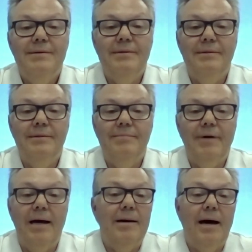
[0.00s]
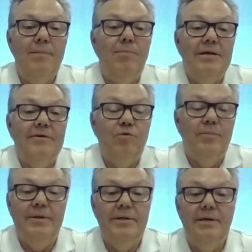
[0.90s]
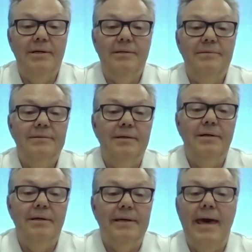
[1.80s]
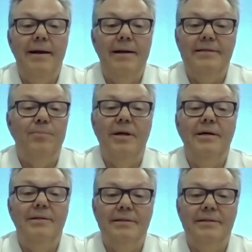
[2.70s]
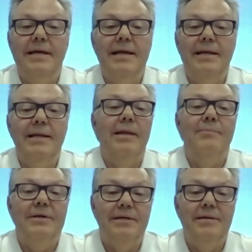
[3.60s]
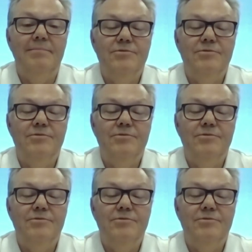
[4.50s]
um, I, I, believe will be a, a, candidate to play in the Canadian Olympic team.